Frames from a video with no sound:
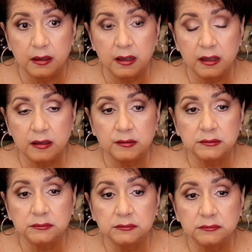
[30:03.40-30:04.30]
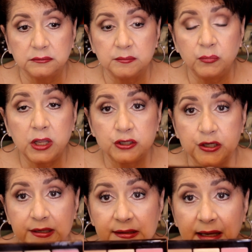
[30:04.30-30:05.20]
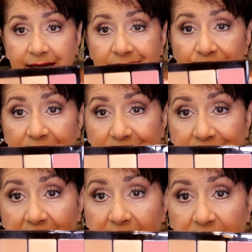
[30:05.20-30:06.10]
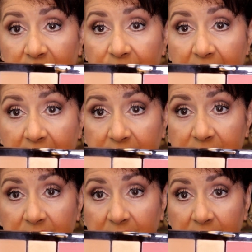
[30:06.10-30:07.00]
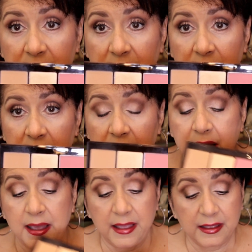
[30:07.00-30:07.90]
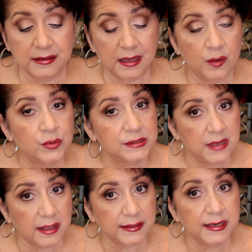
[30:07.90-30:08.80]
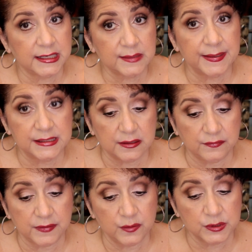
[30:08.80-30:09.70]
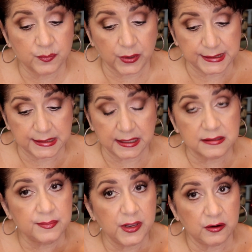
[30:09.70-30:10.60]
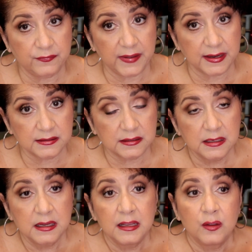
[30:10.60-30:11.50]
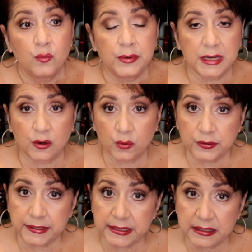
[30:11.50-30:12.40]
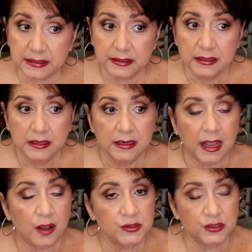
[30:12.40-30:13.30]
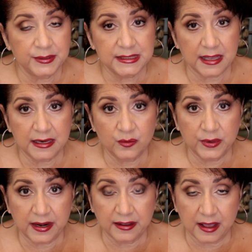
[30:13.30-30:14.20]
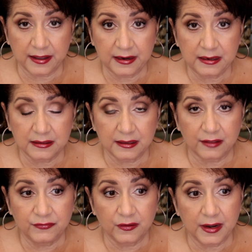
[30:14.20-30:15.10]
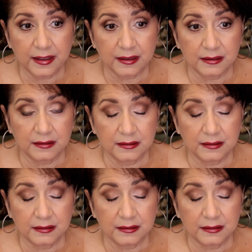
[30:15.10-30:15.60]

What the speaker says: blushes, and it's about the size of that. And it was not inexpensive. It was pricey. As a matter of fact, when I ordered it, I was so excited when I got it. I felt like